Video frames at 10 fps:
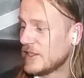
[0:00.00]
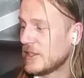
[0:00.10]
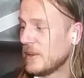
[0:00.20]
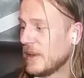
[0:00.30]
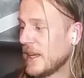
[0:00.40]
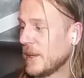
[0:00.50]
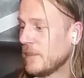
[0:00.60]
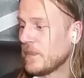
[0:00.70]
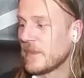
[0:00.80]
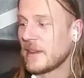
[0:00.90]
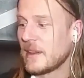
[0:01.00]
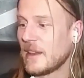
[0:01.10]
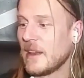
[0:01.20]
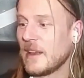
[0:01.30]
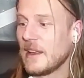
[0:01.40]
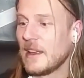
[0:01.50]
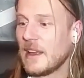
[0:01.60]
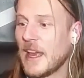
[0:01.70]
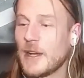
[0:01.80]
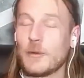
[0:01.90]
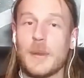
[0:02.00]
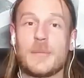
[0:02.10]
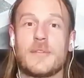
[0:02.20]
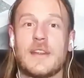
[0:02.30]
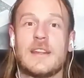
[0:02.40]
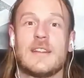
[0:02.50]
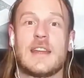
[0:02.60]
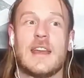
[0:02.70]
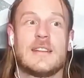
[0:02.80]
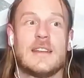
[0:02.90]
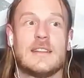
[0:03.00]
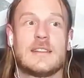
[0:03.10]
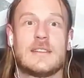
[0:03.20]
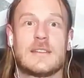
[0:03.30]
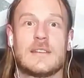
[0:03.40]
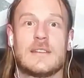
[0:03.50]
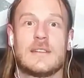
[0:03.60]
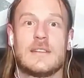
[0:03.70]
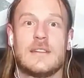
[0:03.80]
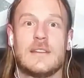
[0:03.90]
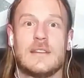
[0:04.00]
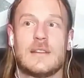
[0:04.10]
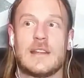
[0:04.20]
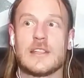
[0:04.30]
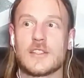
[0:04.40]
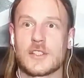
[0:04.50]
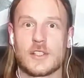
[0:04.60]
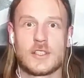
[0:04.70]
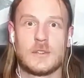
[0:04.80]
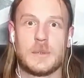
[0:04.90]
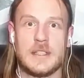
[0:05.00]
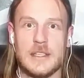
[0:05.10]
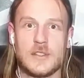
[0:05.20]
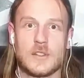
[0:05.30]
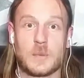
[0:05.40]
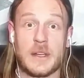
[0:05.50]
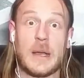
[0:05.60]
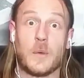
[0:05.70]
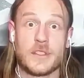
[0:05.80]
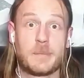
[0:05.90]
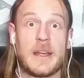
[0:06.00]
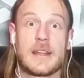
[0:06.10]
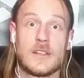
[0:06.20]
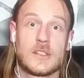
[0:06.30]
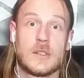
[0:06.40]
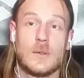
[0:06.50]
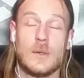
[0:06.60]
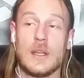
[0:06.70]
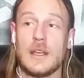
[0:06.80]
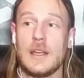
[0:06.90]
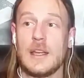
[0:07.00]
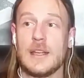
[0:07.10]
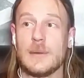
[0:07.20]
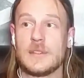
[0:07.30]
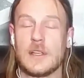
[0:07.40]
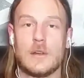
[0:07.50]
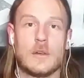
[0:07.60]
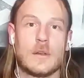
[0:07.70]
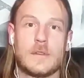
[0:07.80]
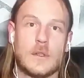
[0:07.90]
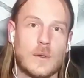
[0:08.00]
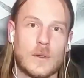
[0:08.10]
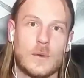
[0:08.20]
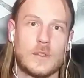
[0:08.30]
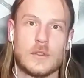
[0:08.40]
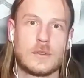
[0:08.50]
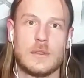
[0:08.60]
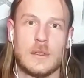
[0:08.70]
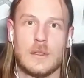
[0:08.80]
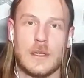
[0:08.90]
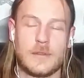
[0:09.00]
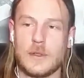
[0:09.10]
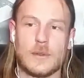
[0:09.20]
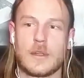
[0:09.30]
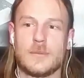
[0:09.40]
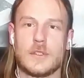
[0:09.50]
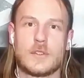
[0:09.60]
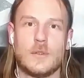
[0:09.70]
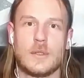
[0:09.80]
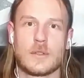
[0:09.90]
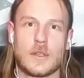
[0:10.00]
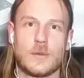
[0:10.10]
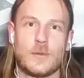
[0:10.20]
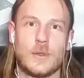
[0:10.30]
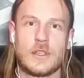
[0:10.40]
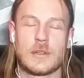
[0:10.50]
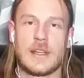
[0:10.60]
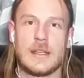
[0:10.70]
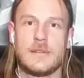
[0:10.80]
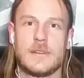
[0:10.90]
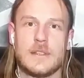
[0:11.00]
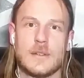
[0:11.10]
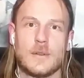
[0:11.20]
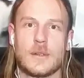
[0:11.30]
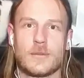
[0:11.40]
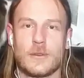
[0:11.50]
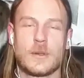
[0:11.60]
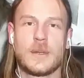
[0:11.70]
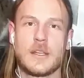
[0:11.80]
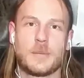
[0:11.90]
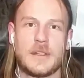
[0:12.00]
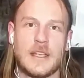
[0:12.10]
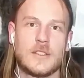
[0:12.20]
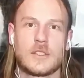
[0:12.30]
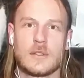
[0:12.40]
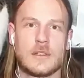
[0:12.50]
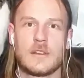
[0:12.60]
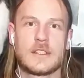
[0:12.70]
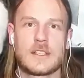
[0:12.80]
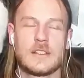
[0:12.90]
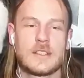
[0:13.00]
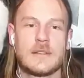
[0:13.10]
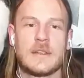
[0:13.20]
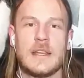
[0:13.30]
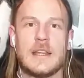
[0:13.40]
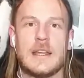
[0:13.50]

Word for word: So, um, and I remember thinking like I'd had like discussions with teachers when I was back at school, and they would say, "Oh, if you don't go to, if you don't come to school, you're going to ruin your life, and you know you're throwing away your potential and all this kind of stuff."